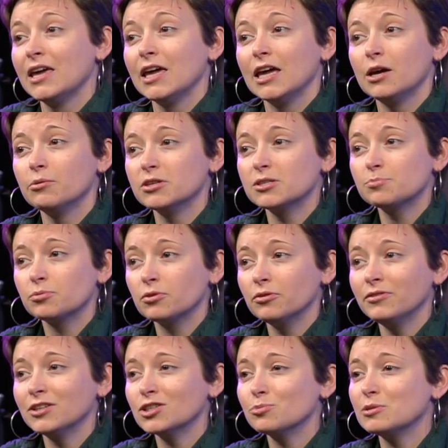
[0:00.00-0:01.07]
It was
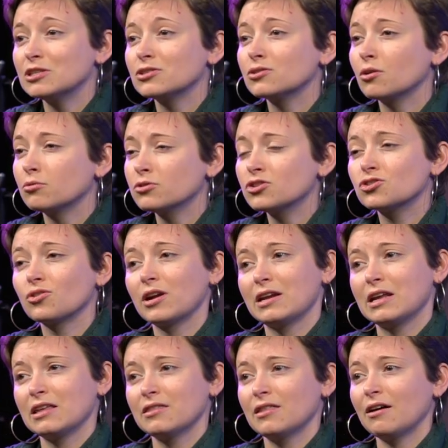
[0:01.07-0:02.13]
proving to be so
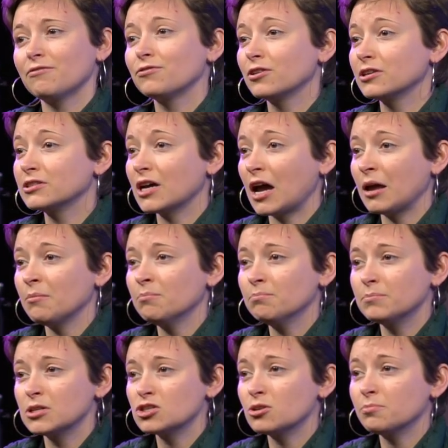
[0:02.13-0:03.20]
straining that for a time,
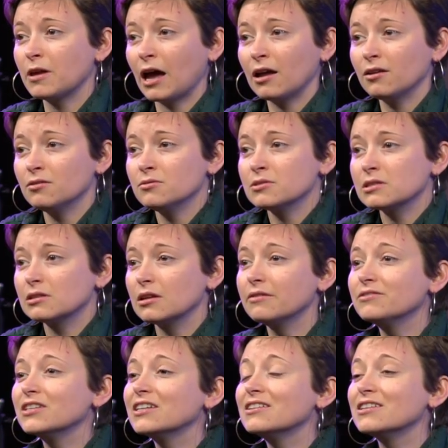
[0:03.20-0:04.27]
Bishop Gatianus
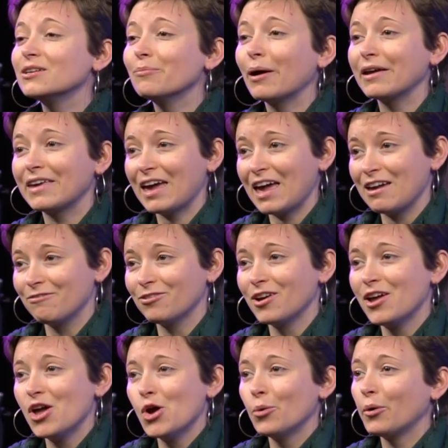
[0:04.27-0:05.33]
lived in a nearby cave,
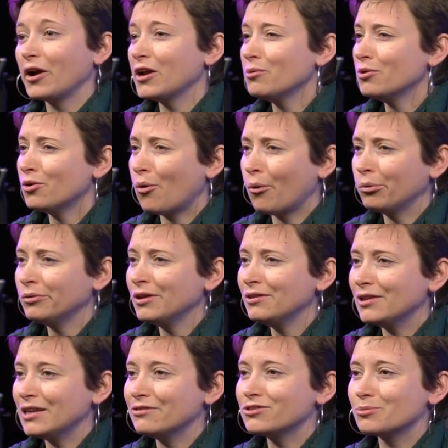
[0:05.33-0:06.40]
where he would only
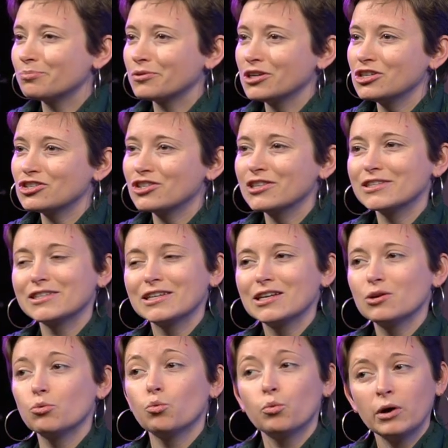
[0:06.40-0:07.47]
leave to preach in the
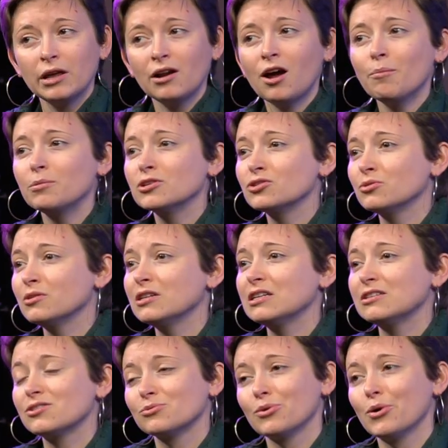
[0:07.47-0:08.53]
city when
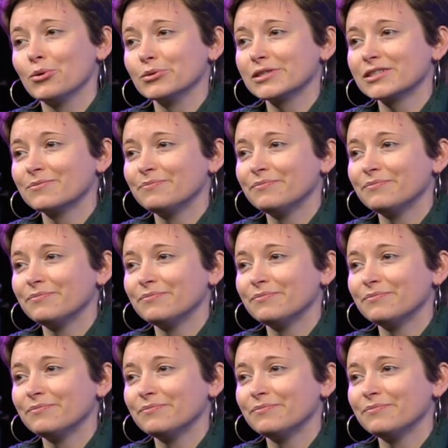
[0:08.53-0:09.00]
opportunities arose.